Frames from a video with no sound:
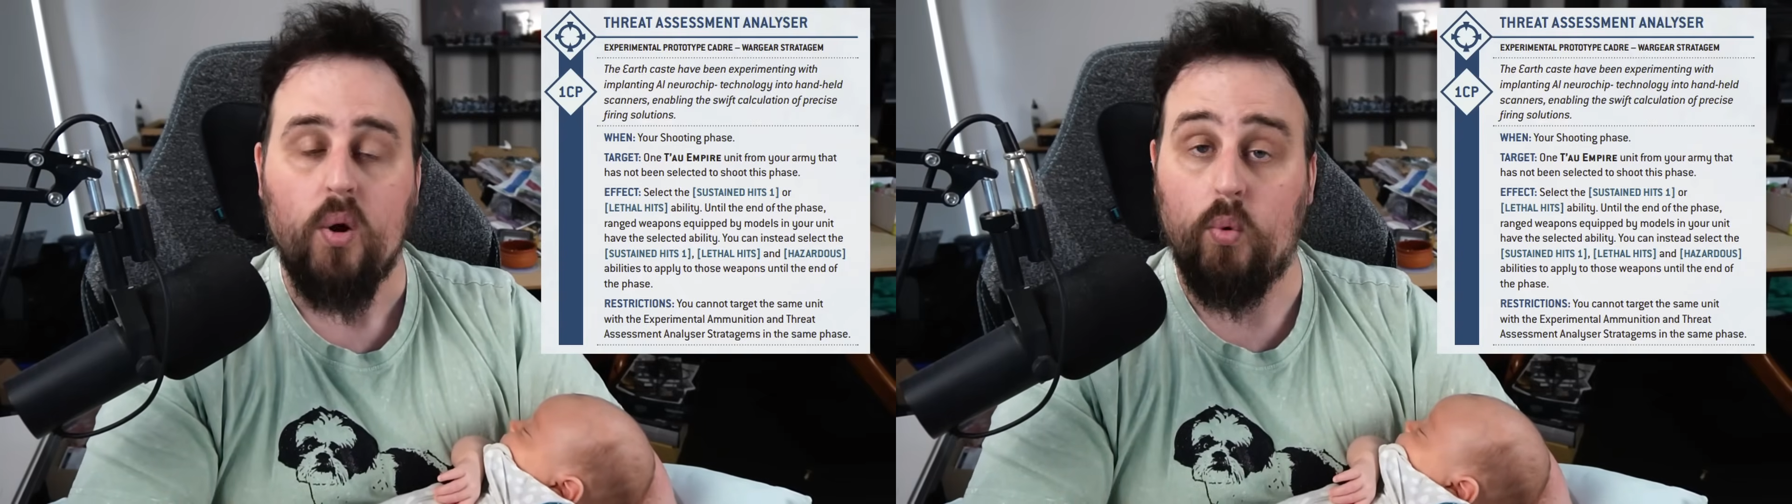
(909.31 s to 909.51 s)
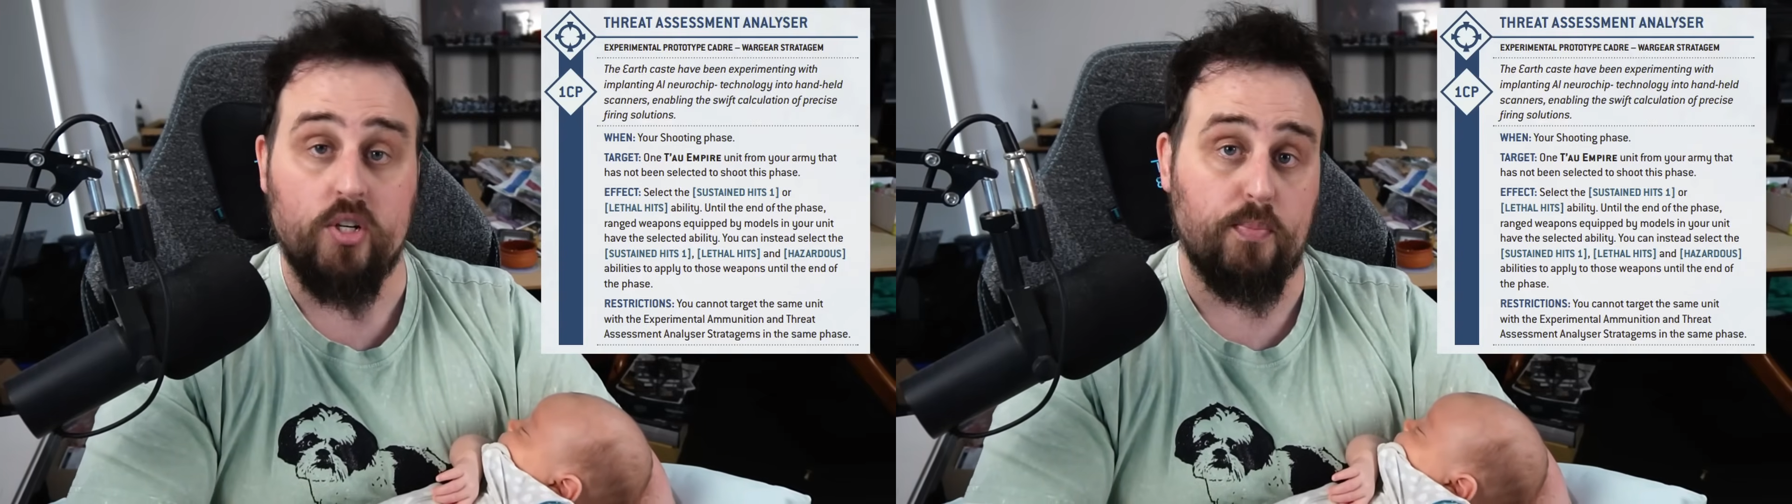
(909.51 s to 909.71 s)

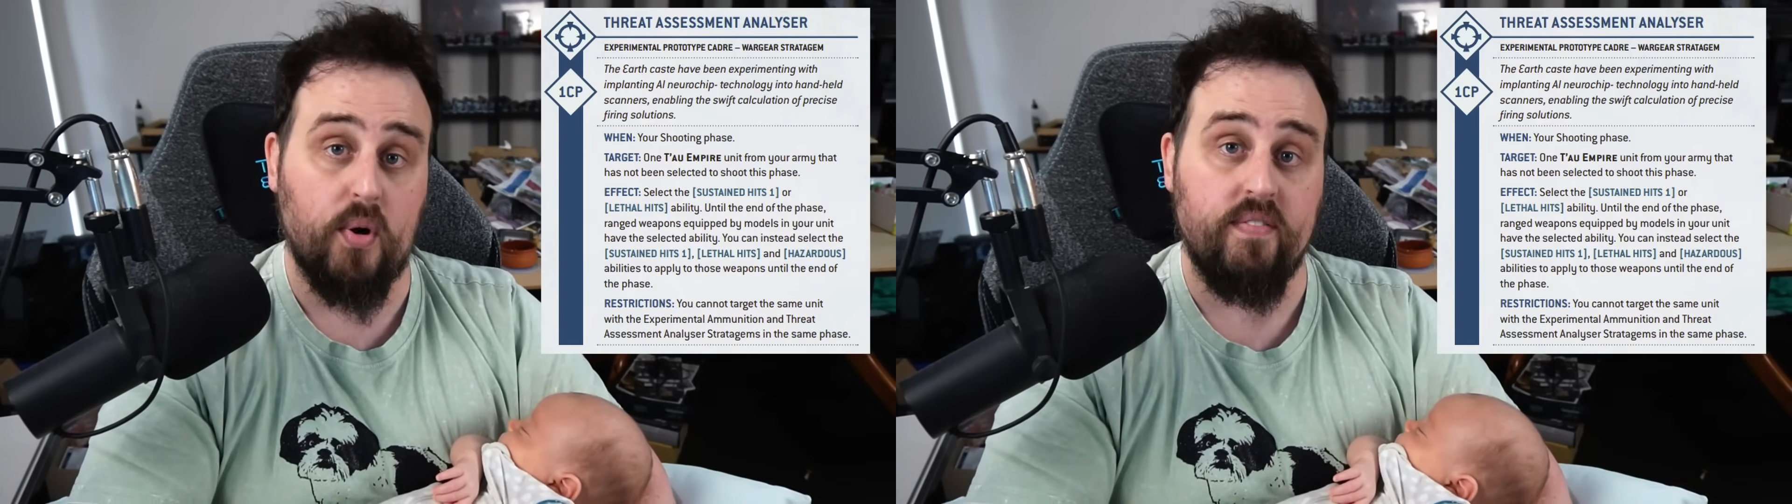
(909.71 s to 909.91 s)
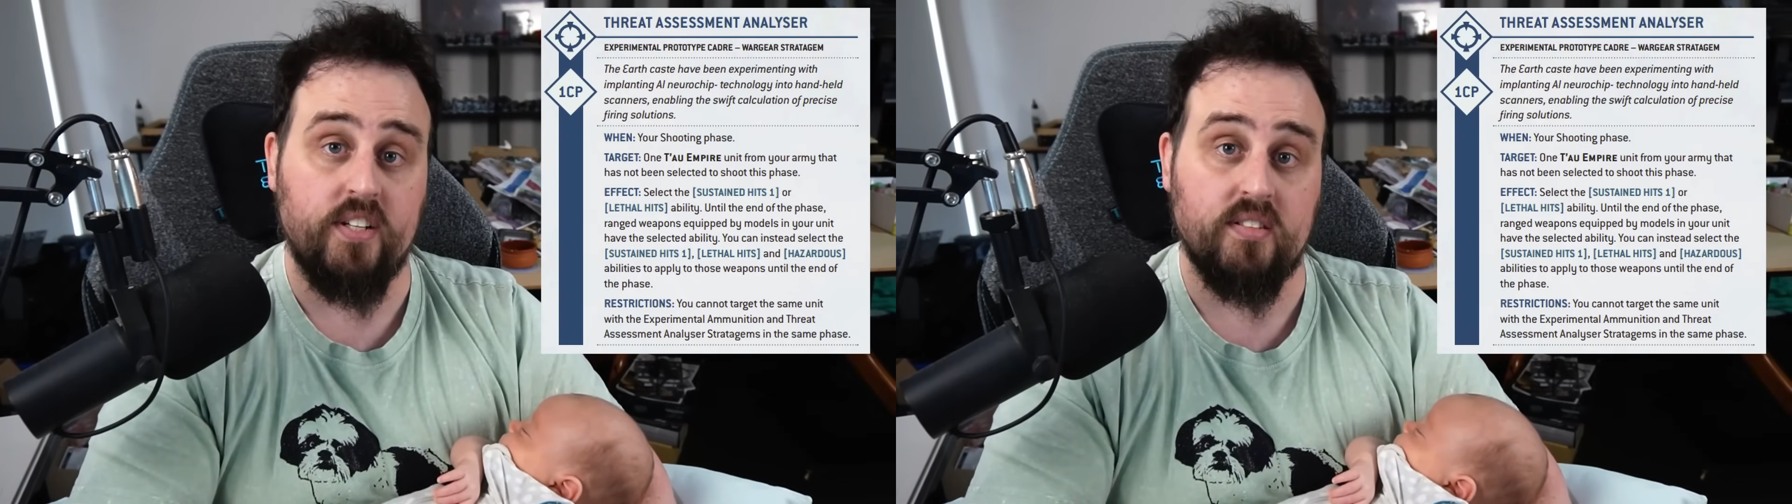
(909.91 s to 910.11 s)
Whereas
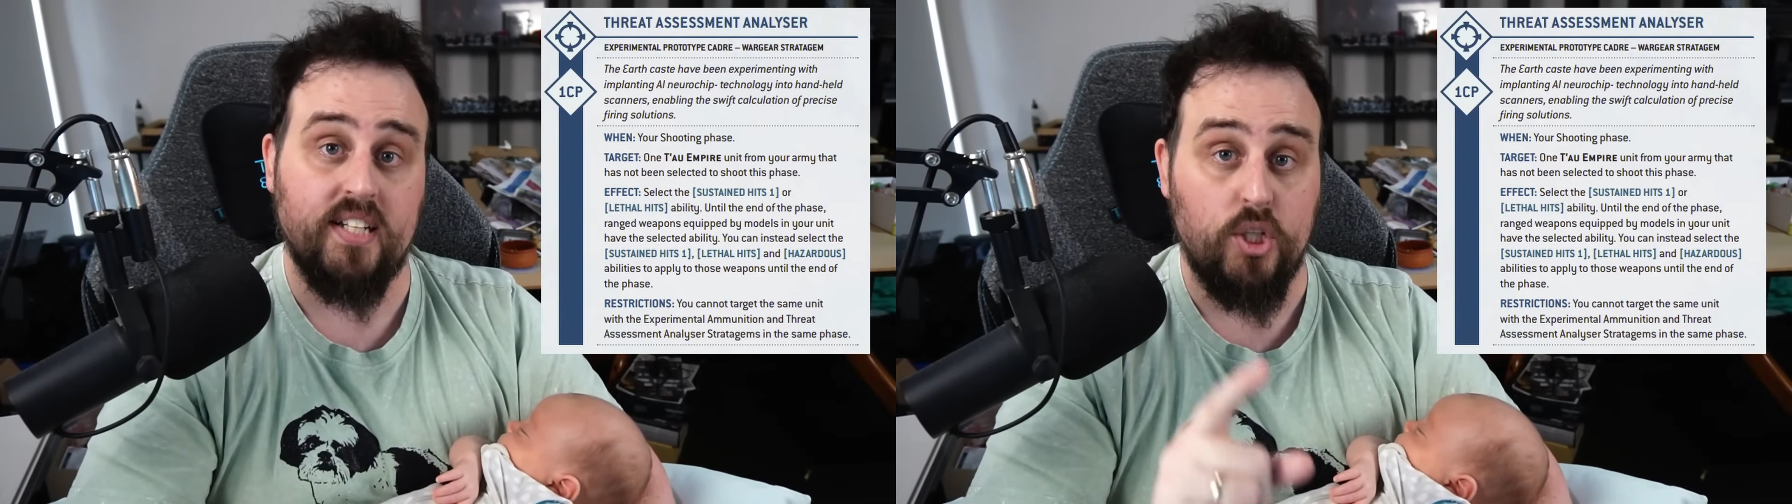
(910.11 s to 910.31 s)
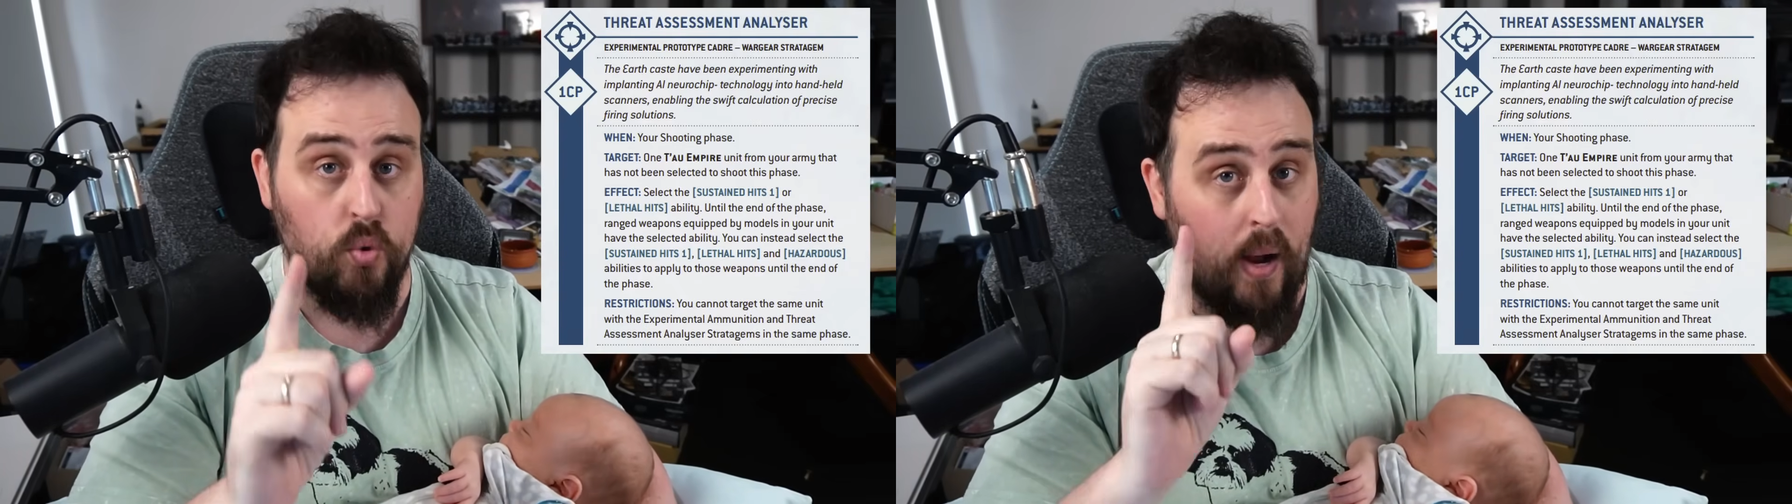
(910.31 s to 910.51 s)

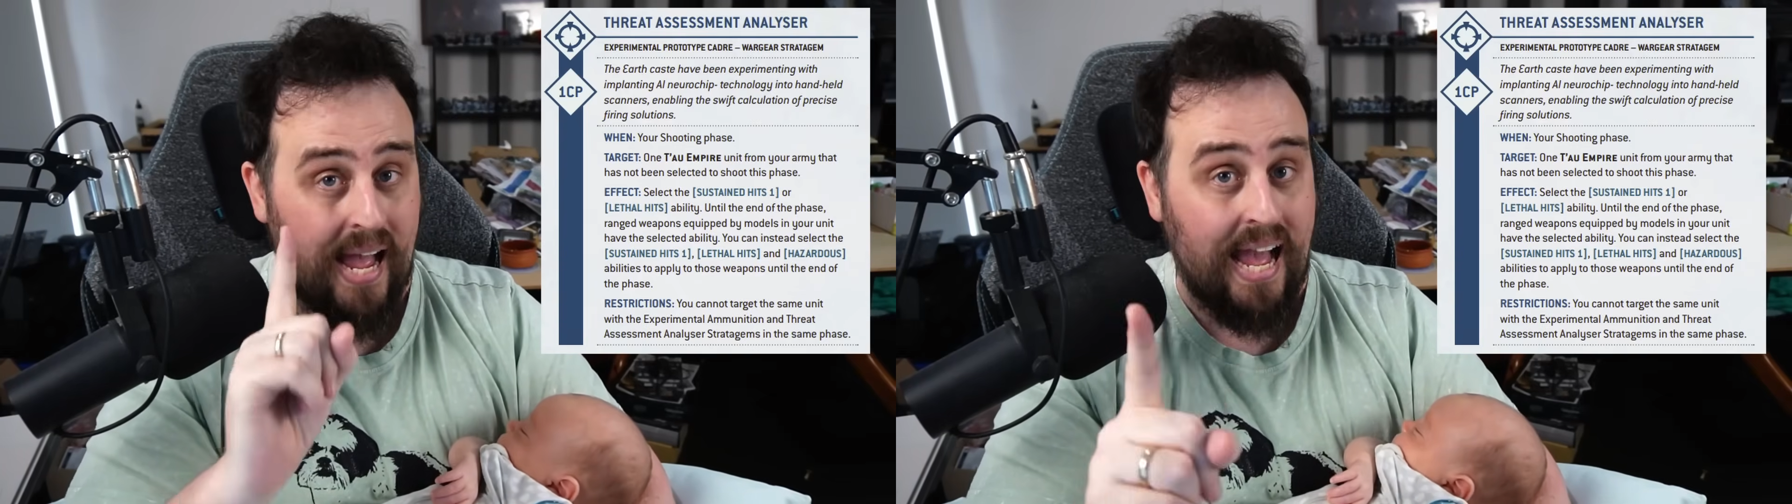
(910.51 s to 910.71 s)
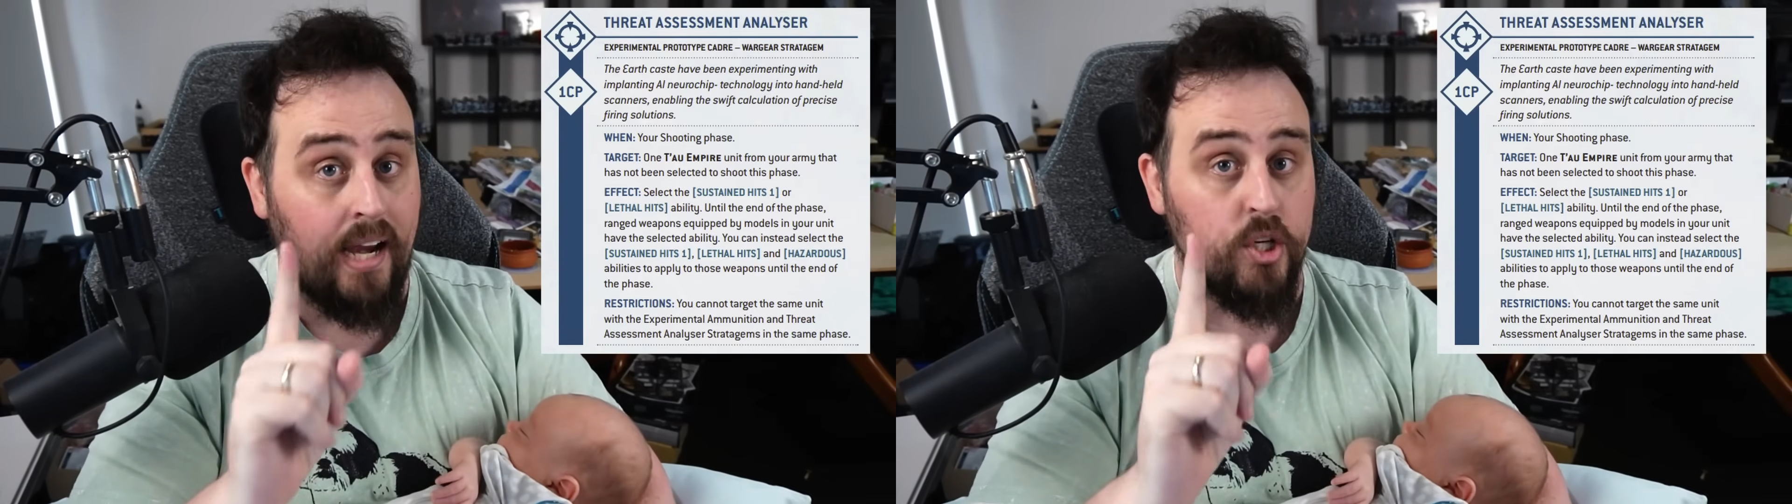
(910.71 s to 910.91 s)
previously you
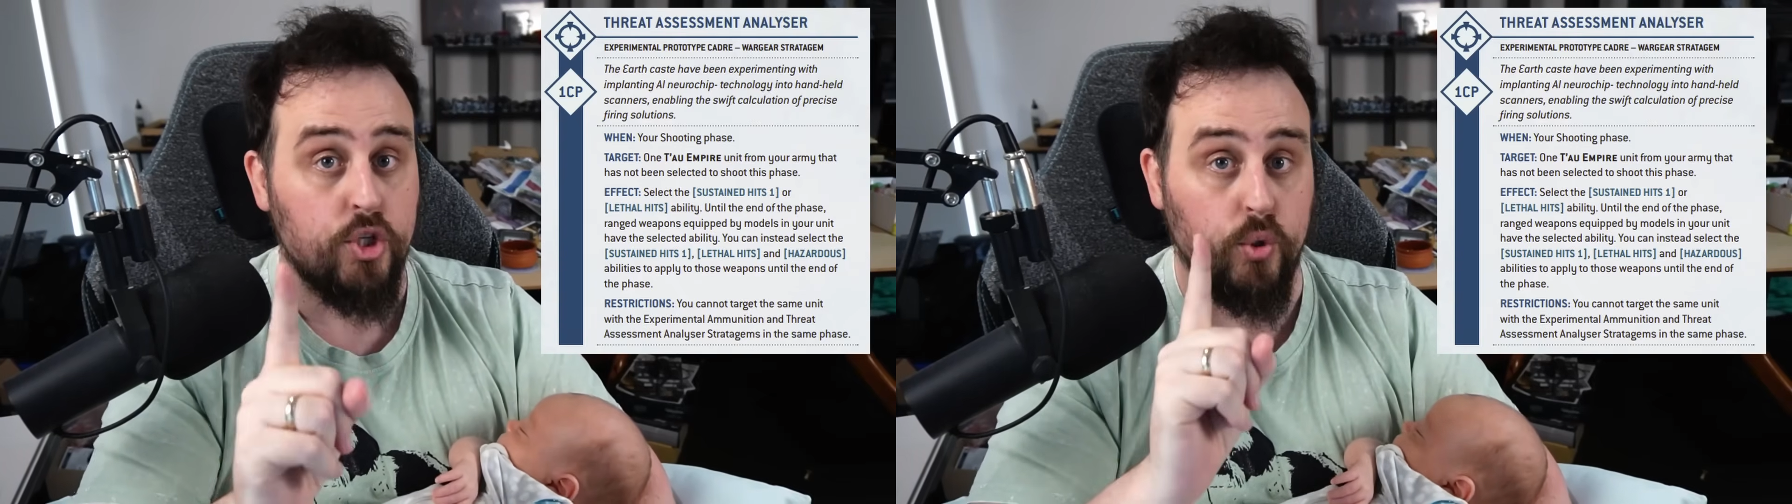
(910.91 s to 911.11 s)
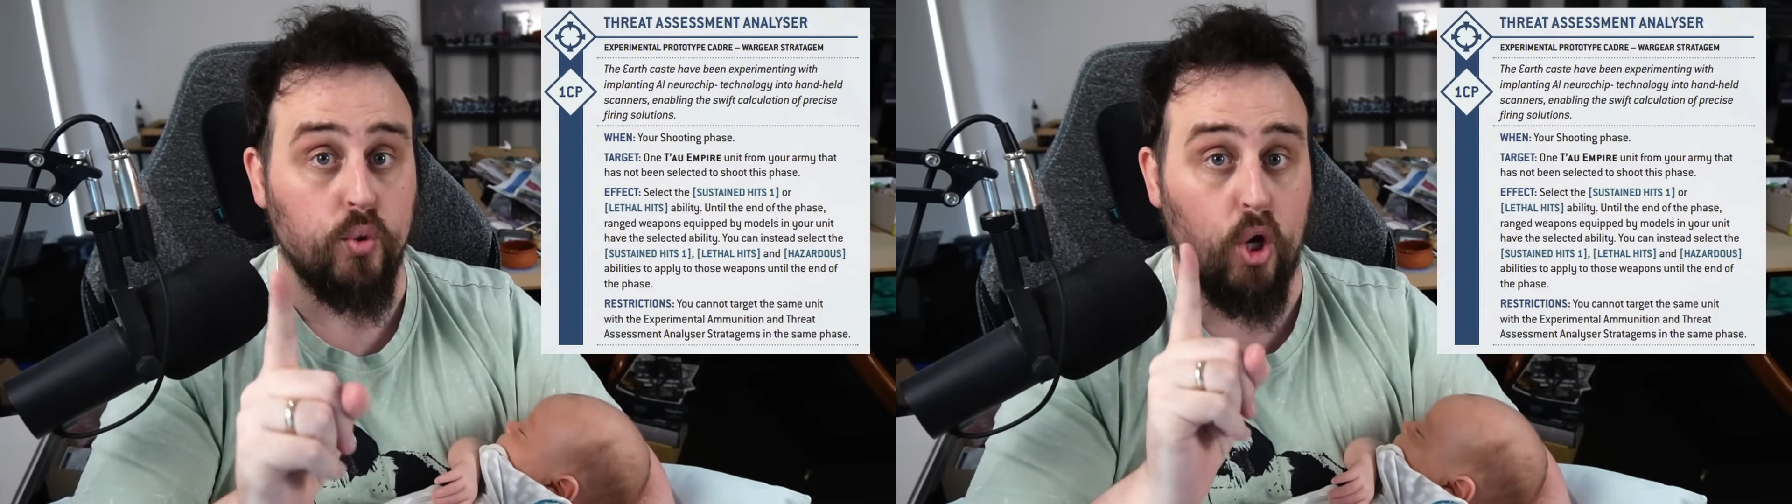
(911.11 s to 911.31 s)
had
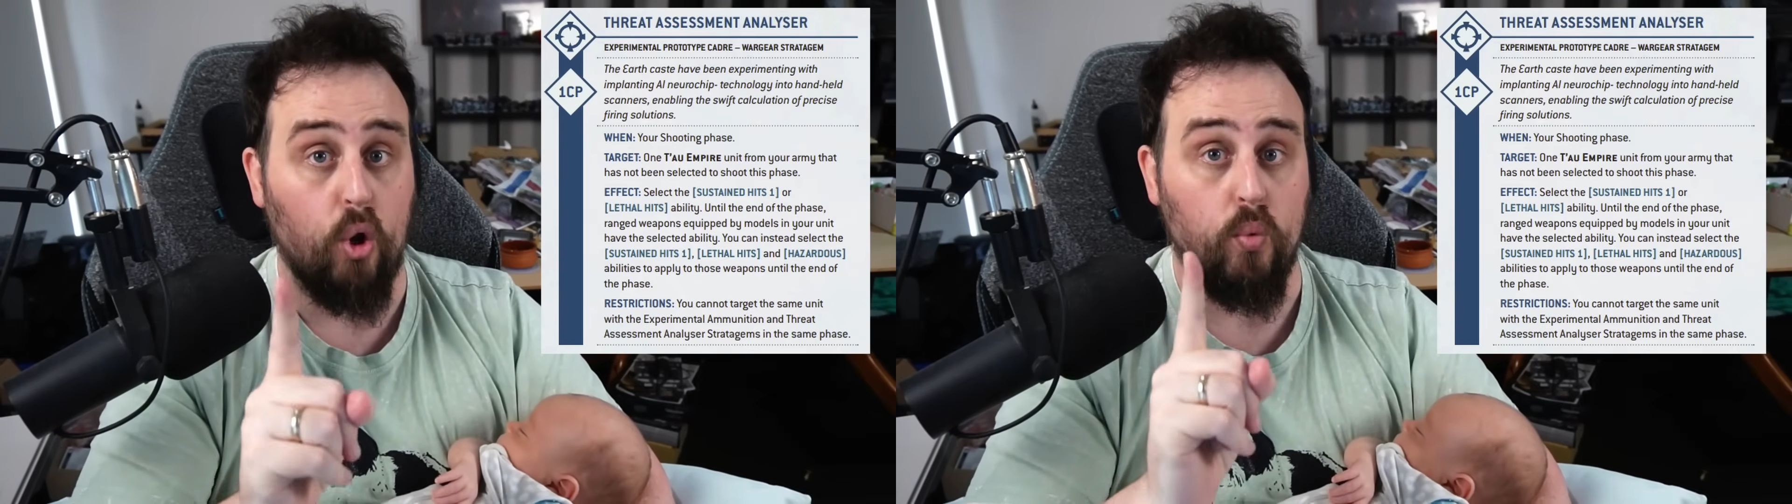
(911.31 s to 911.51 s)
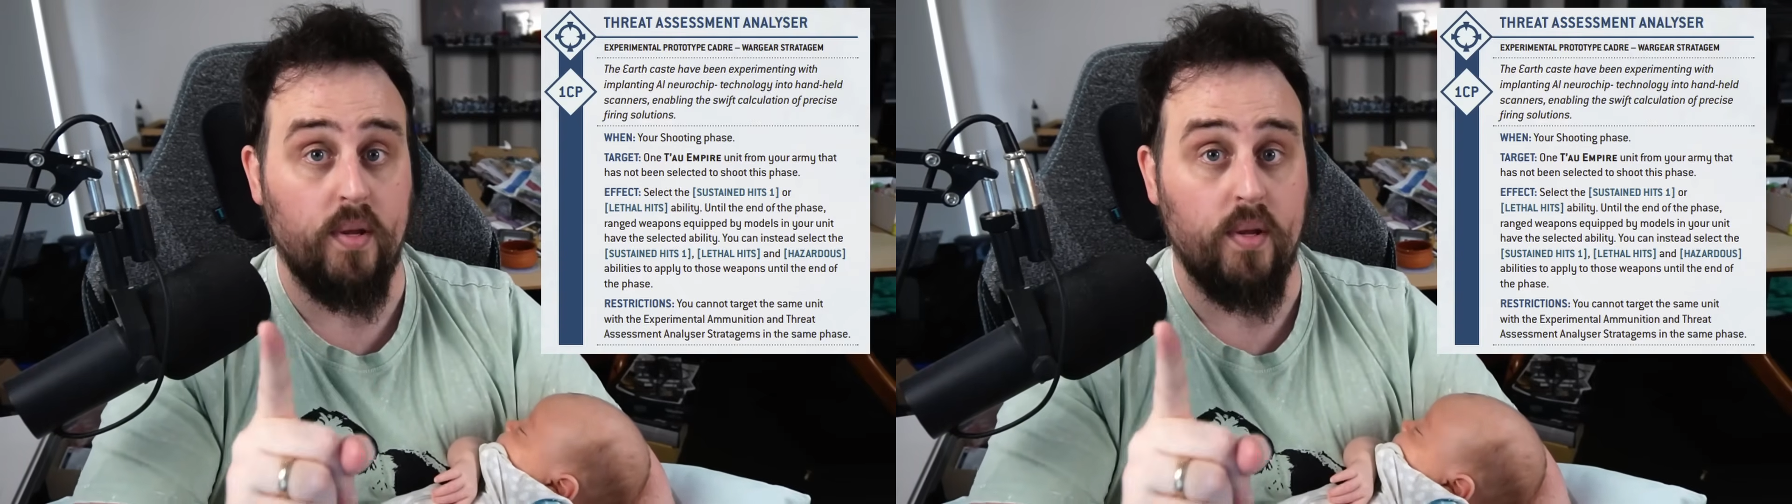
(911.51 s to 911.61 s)
to go